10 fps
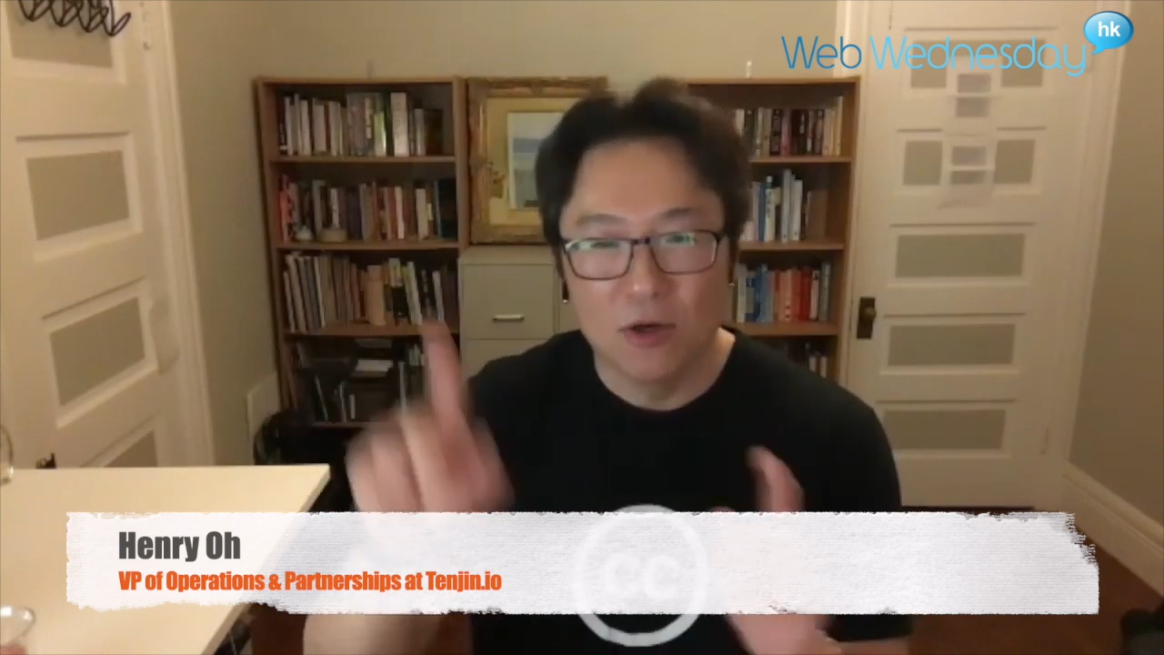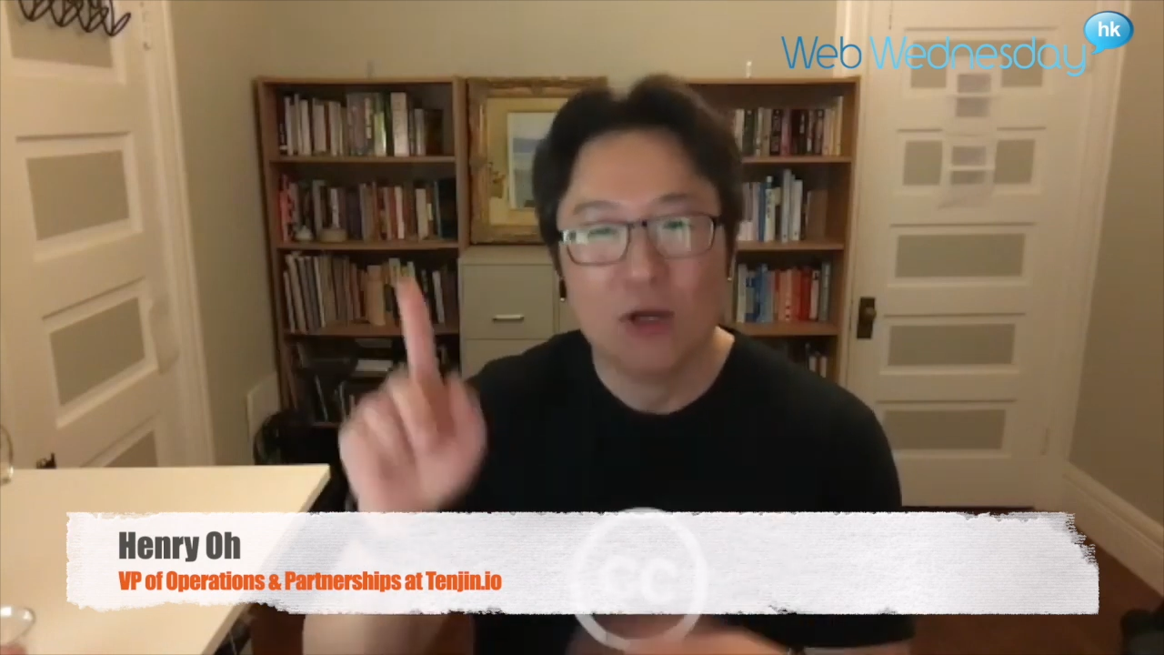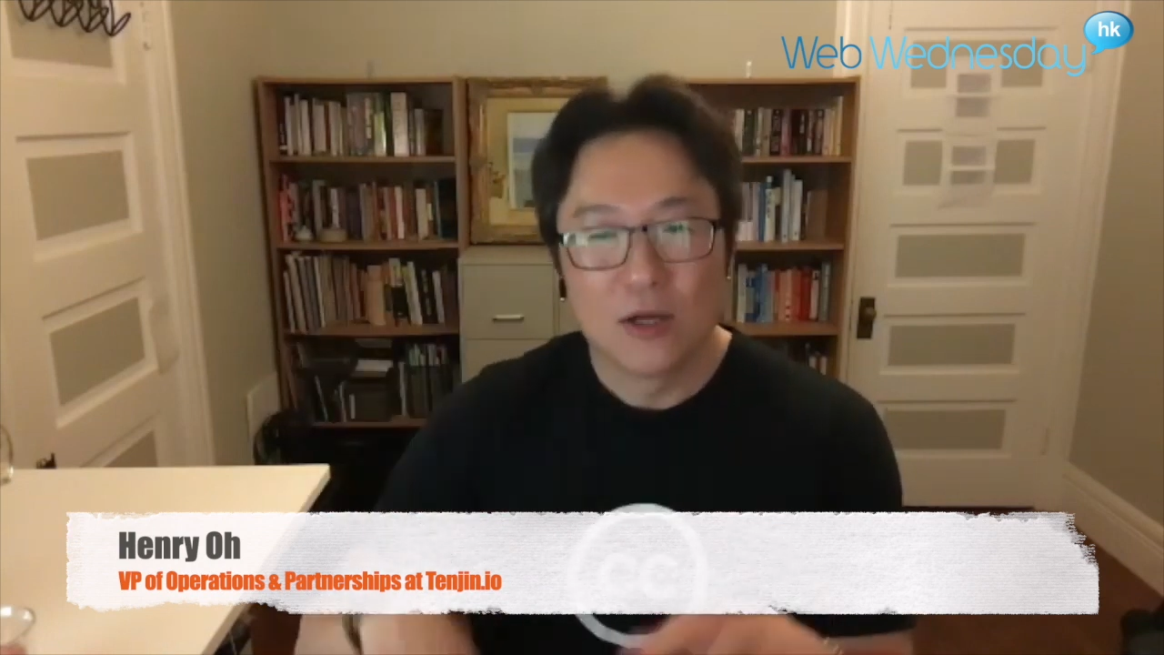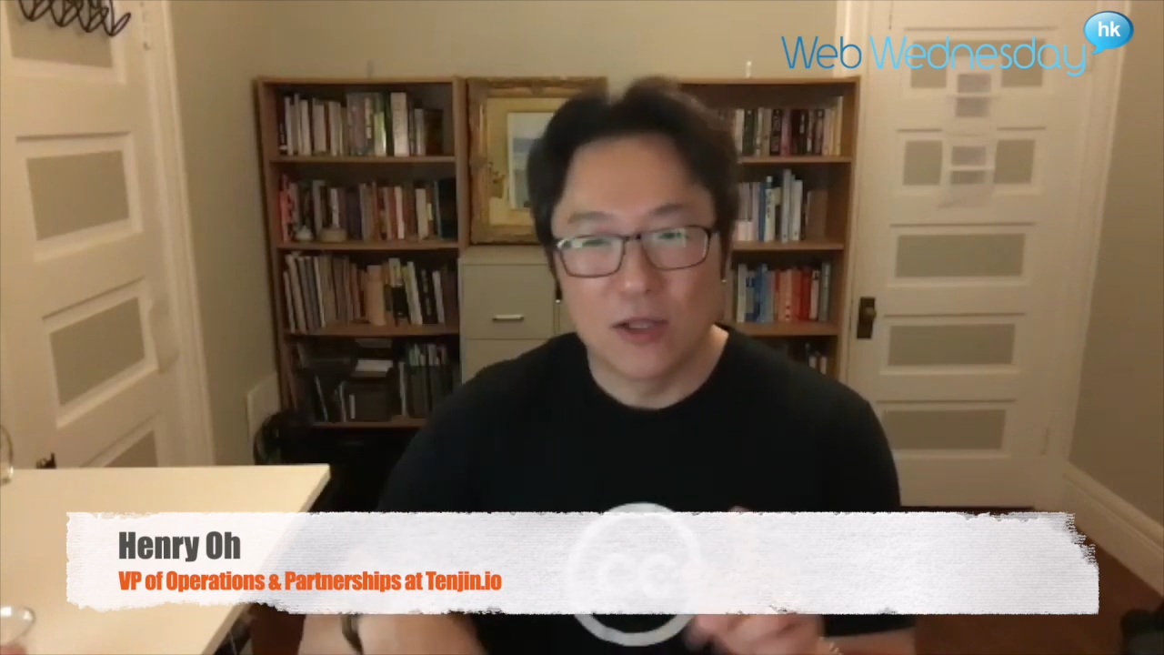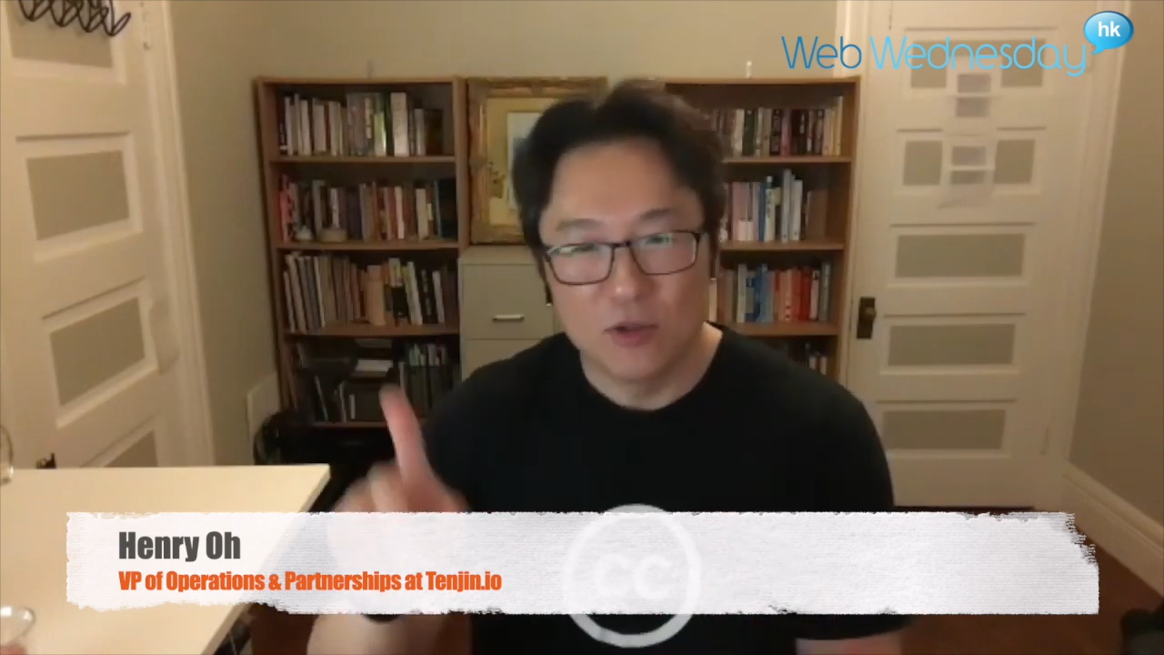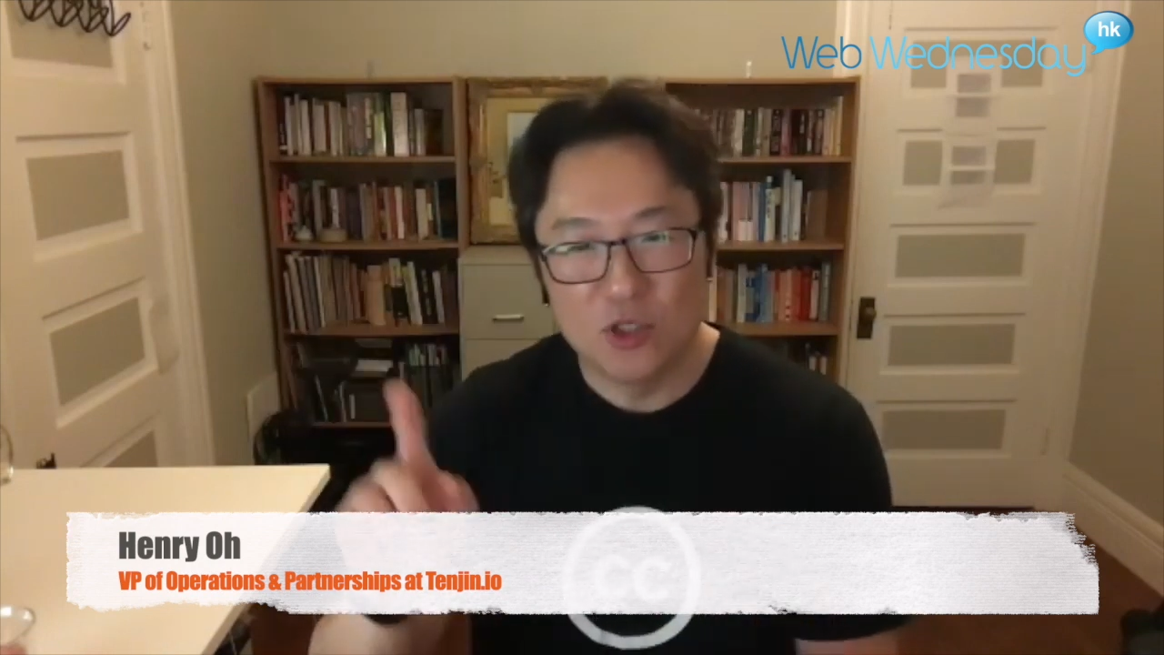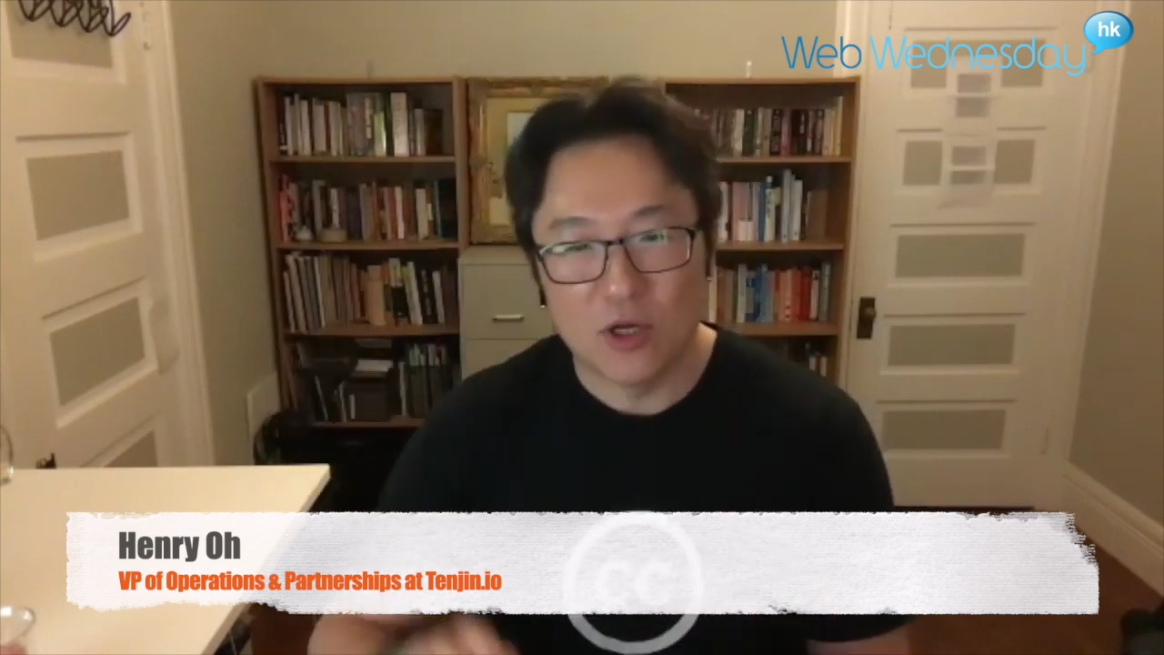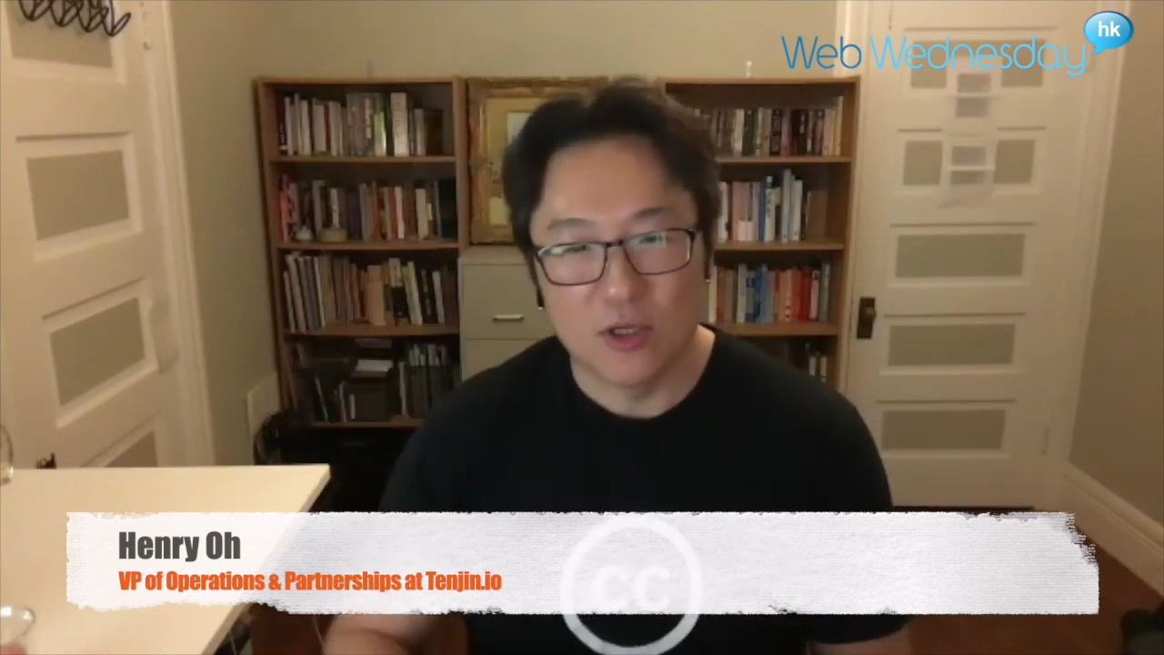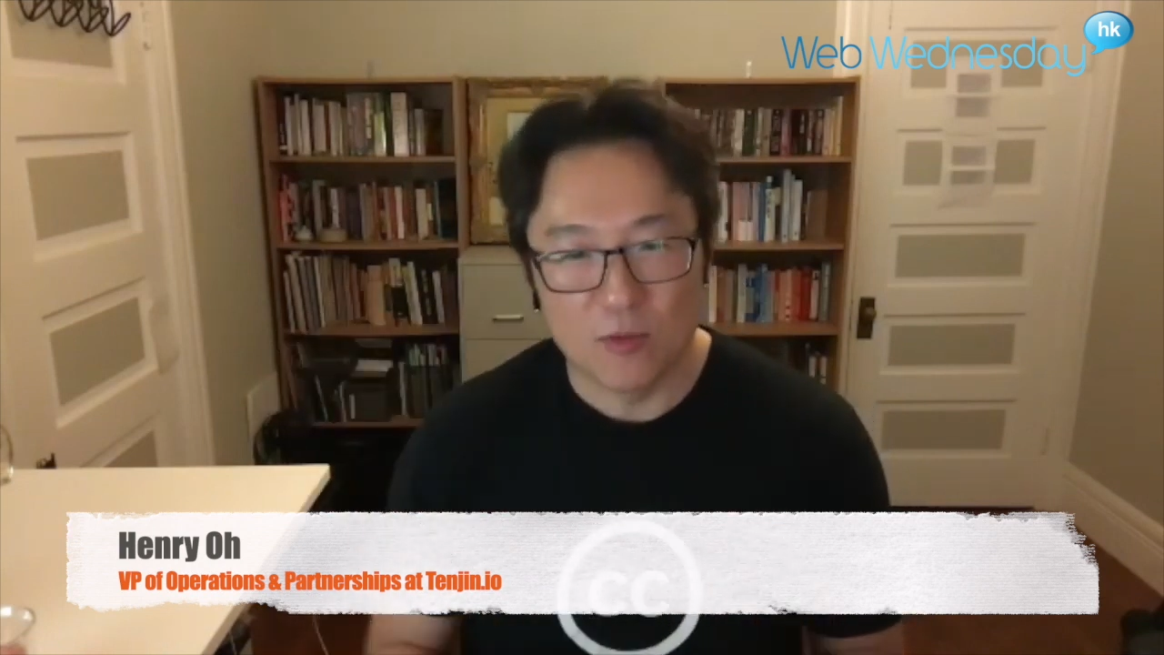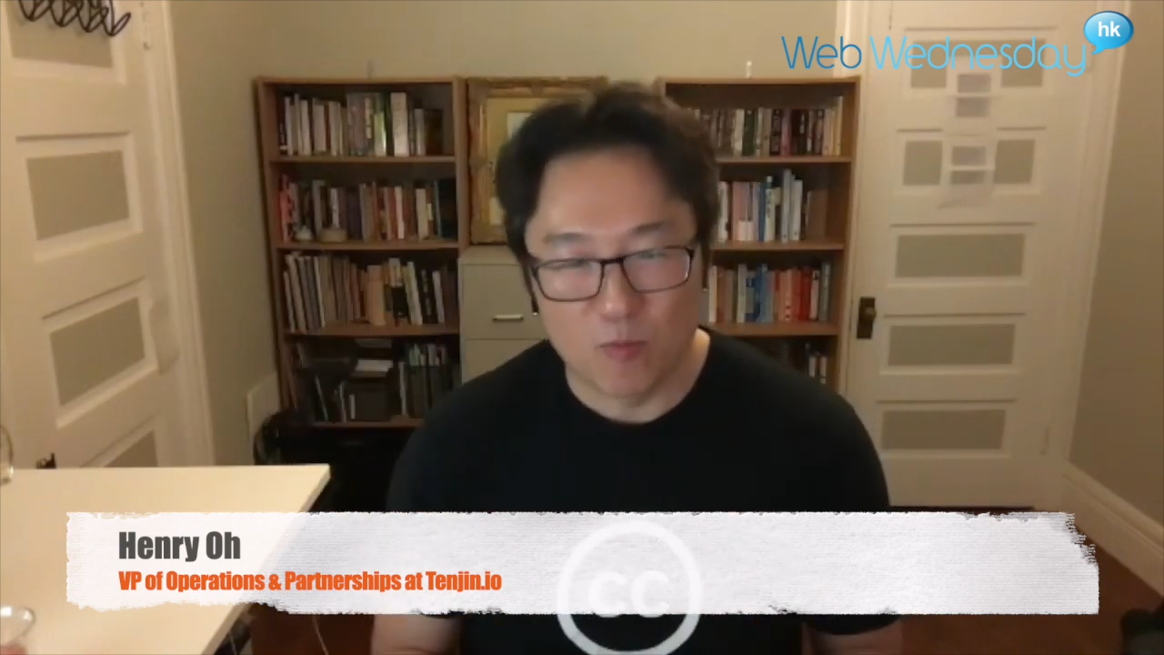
kind of trying to break